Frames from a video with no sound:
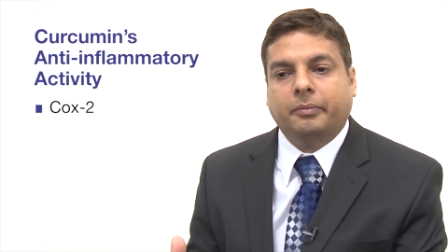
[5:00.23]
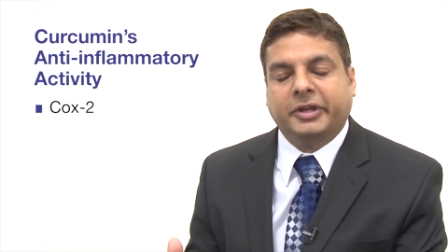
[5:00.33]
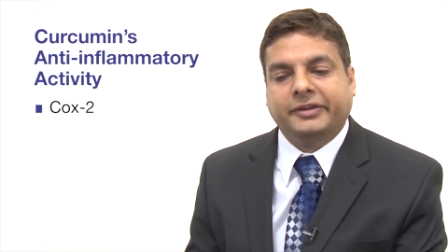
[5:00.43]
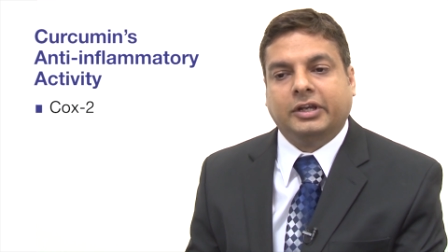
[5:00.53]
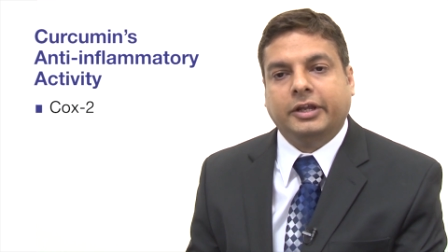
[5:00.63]

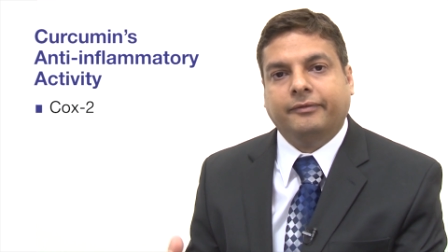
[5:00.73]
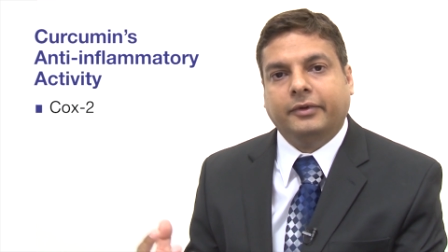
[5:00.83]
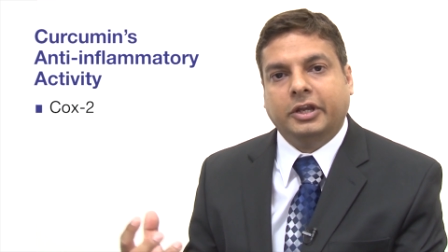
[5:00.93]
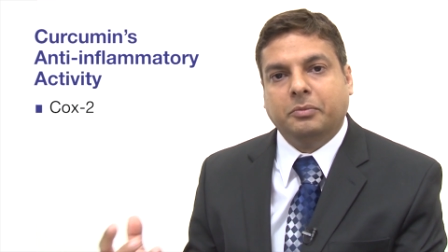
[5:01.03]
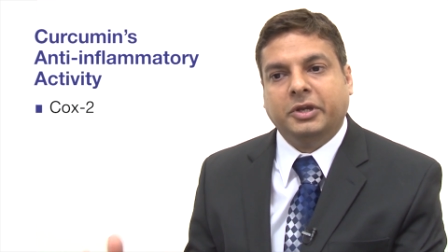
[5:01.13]
basically
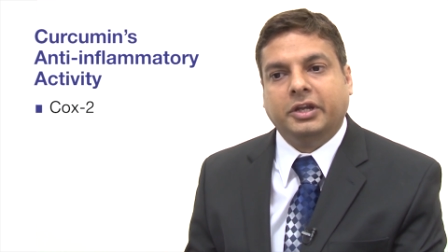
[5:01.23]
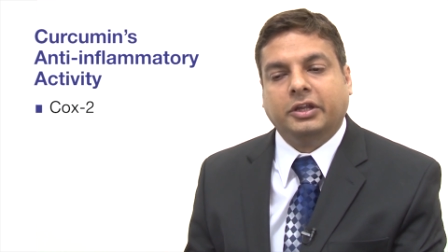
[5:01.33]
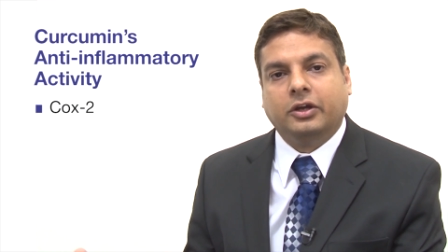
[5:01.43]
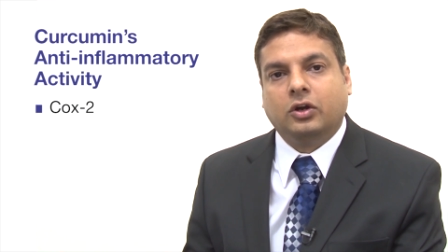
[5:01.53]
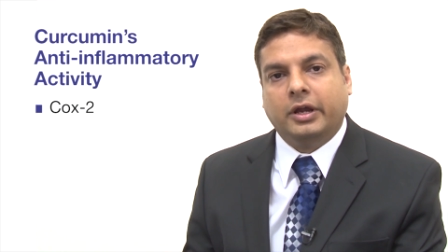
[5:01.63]

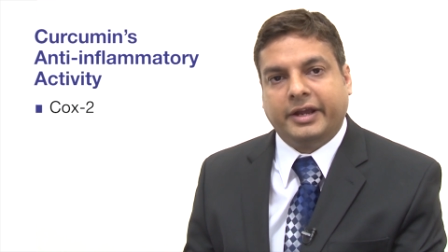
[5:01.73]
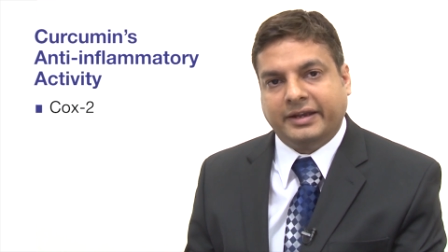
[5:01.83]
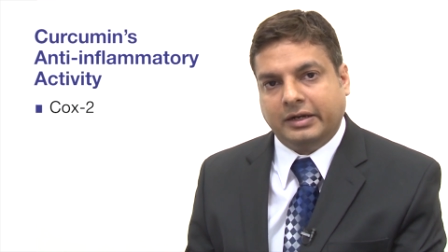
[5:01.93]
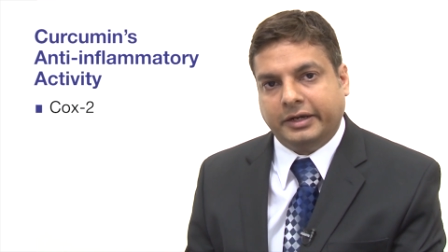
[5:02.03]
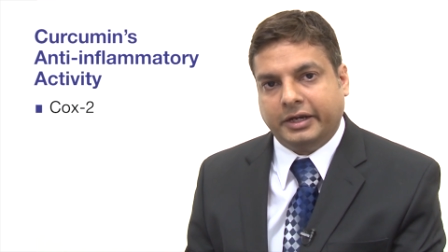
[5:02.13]
inhibiting the
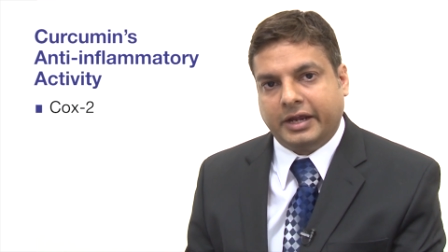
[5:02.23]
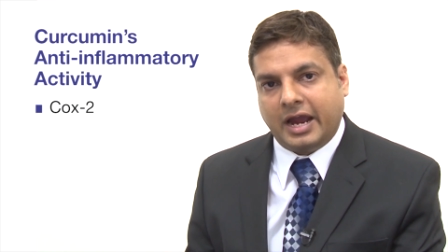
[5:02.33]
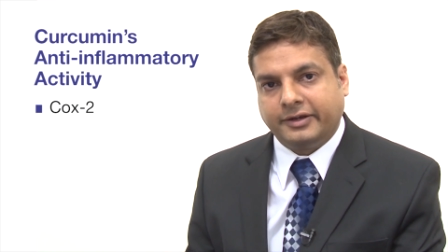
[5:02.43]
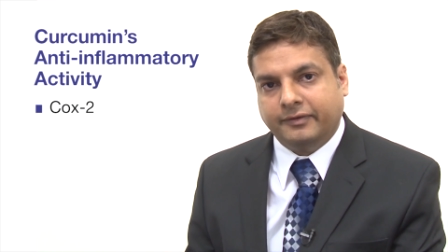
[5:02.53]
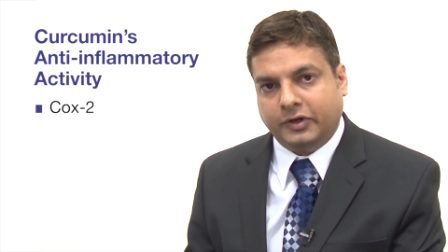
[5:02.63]
catalytic
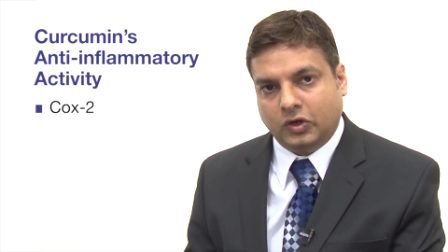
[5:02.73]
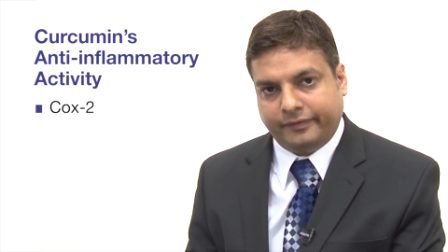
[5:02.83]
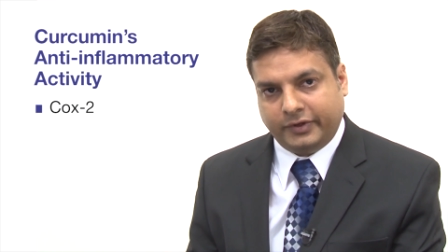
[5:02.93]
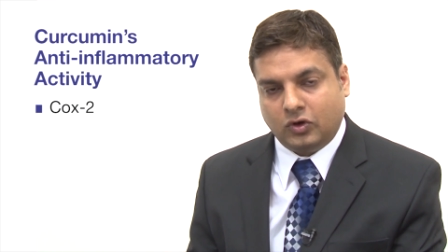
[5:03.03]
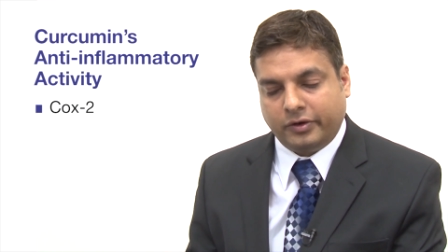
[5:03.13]
activity
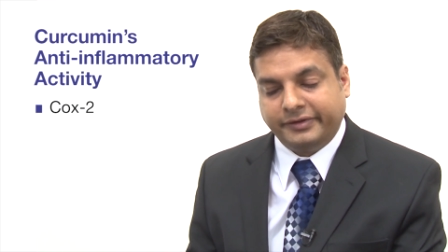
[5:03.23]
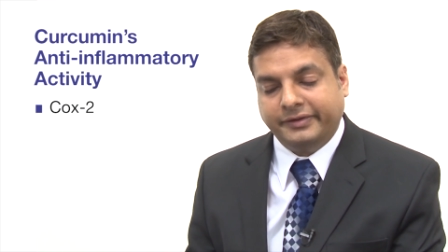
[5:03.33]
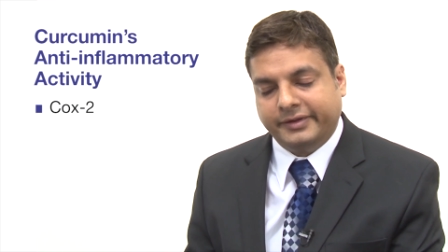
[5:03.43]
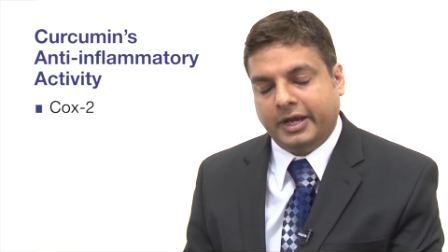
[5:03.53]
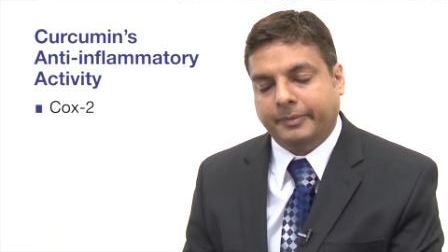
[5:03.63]
of the COX
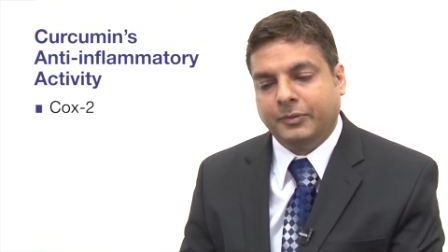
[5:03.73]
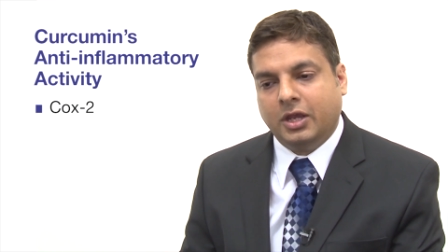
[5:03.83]
enzyme,